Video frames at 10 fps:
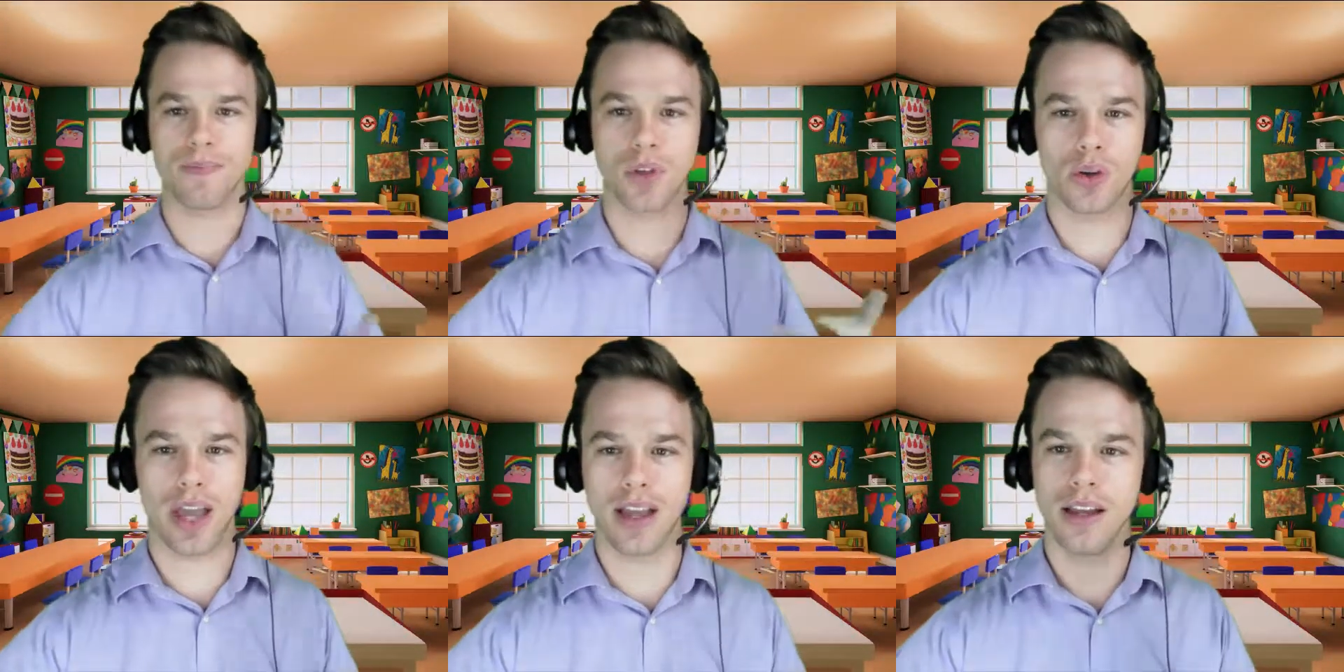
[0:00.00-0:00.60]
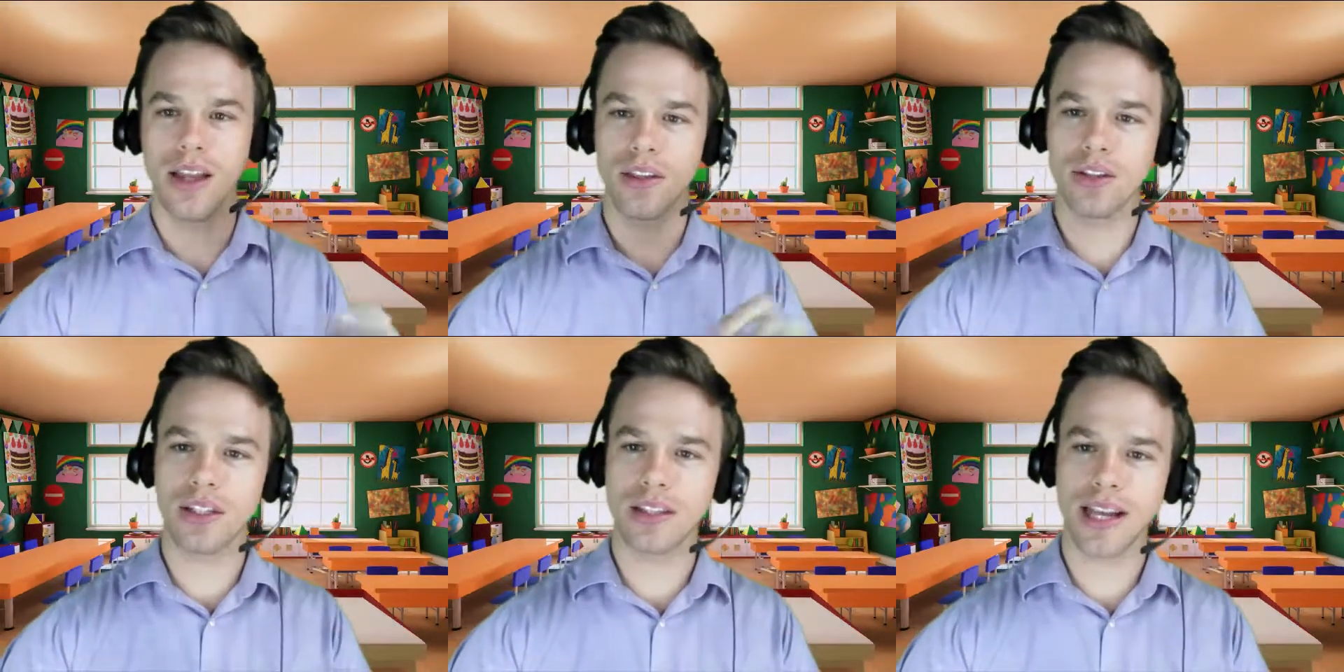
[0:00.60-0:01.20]
Okay, there's
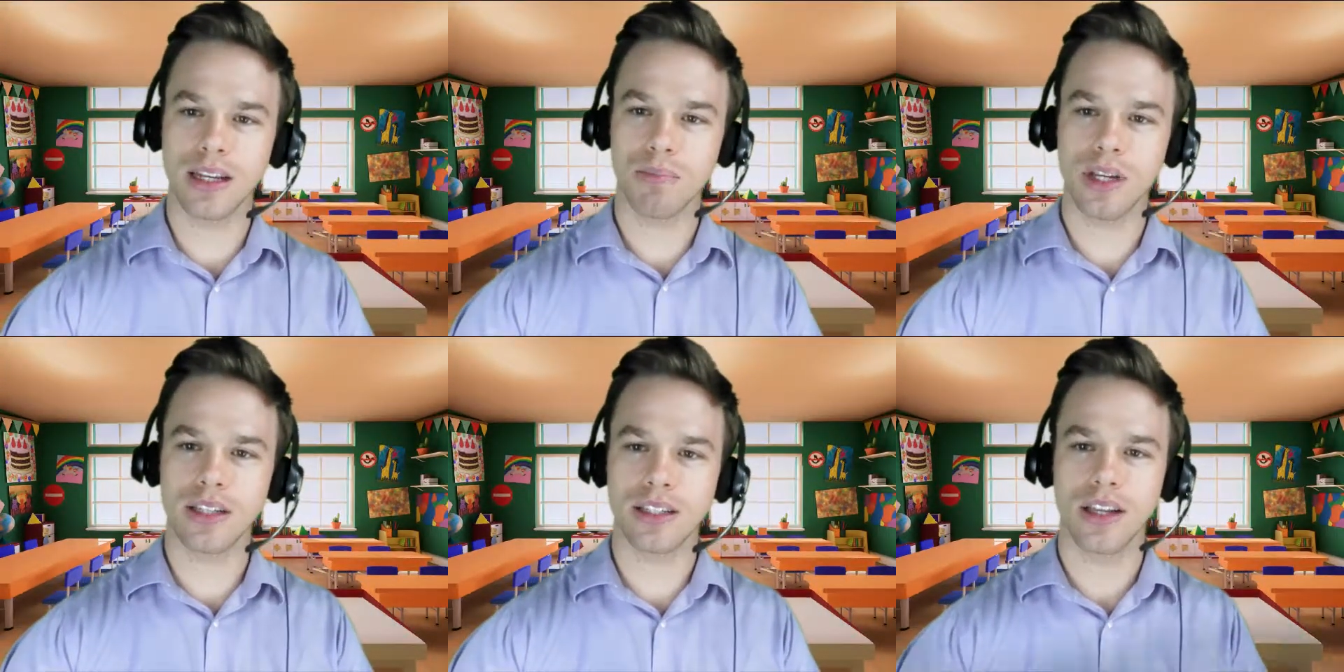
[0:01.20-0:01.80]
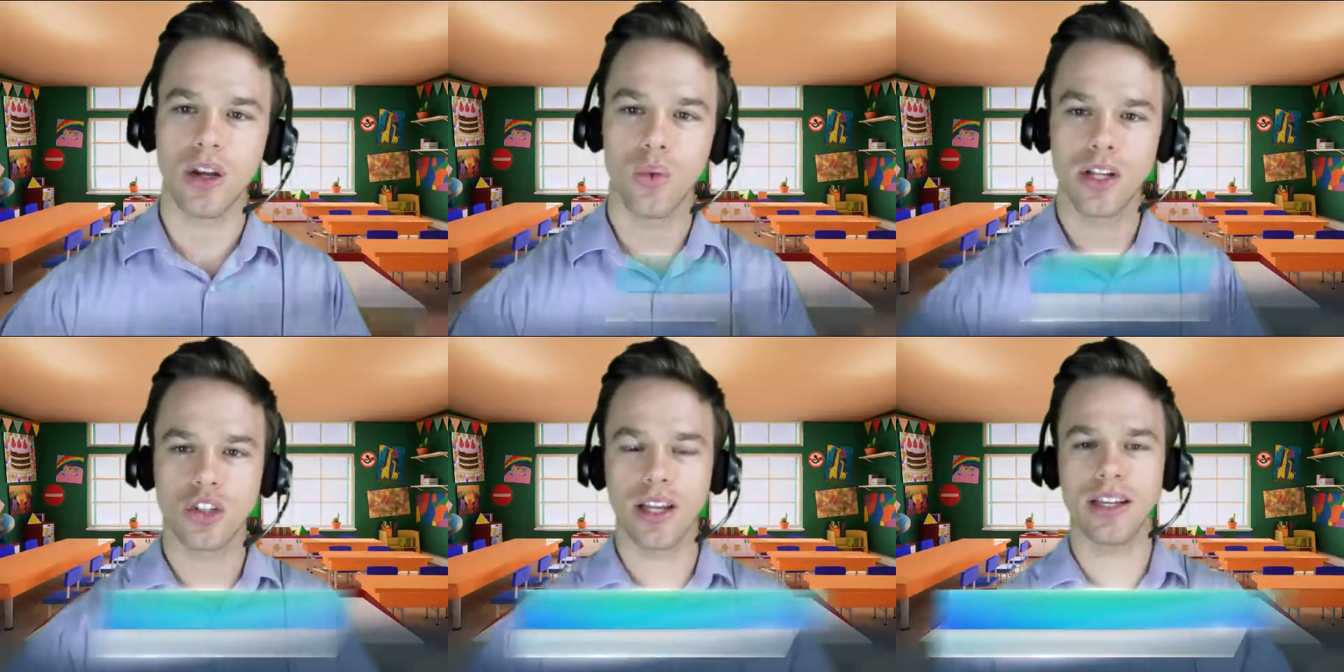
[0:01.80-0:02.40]
the second piece,
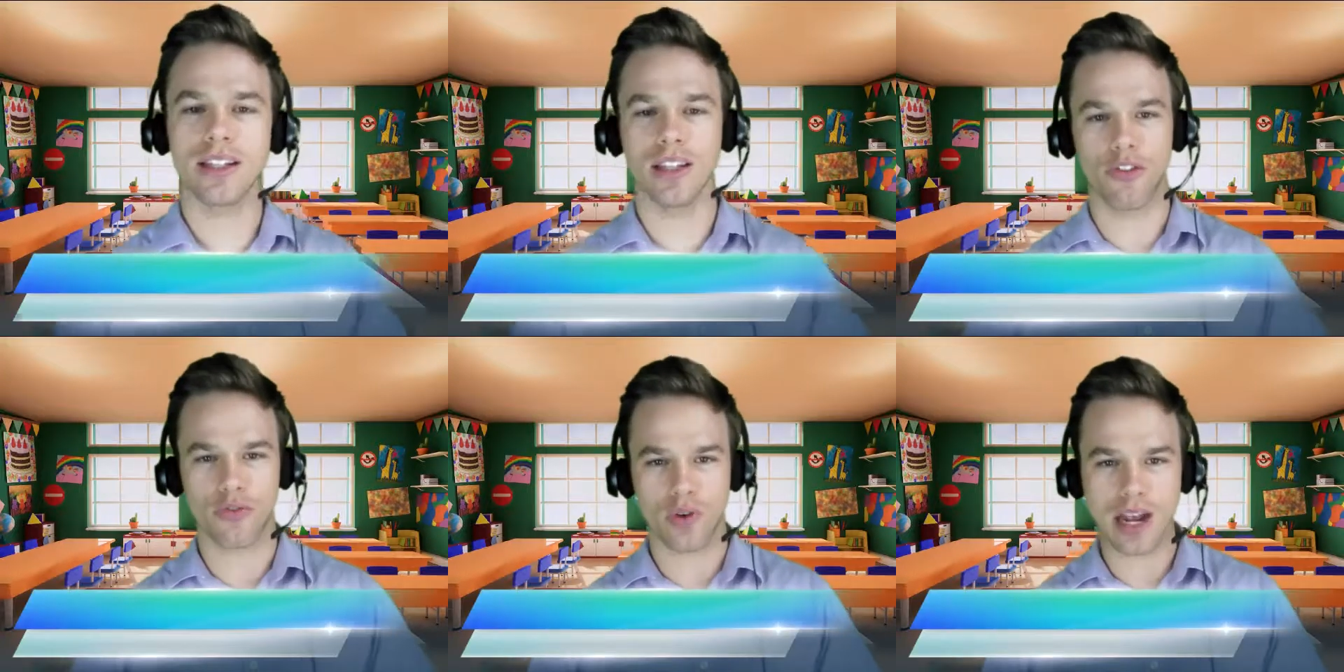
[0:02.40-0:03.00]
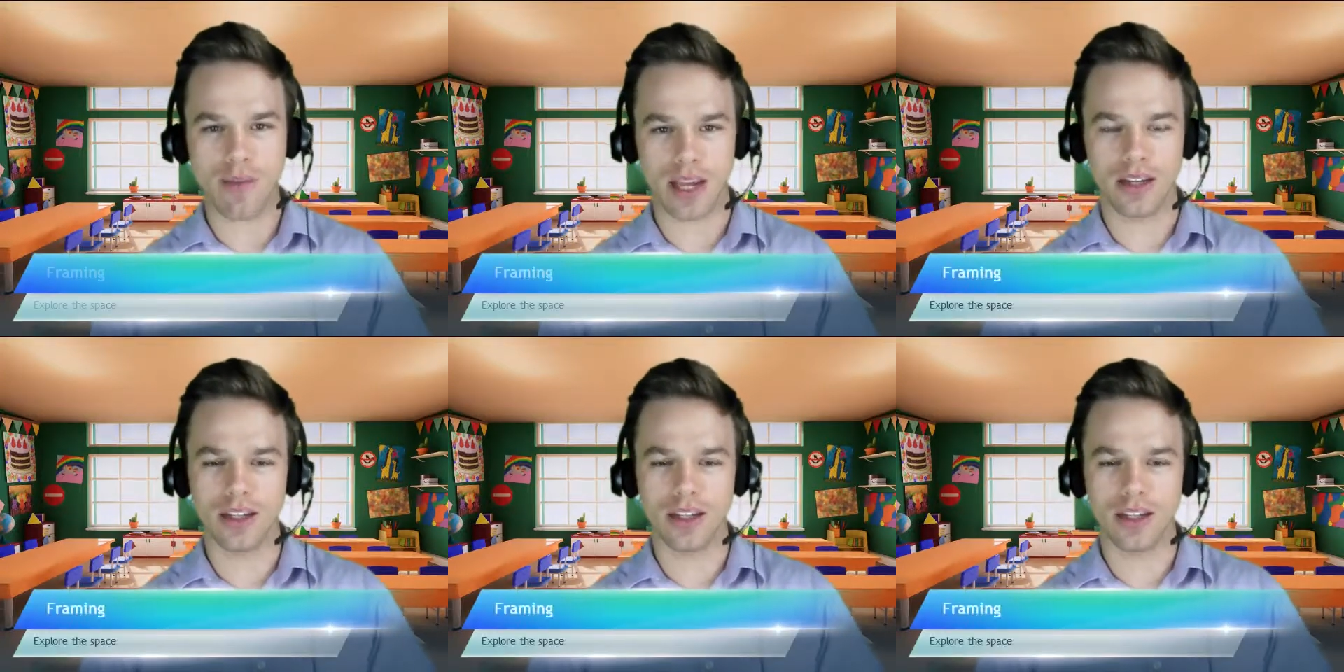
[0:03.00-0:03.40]
which is the framing.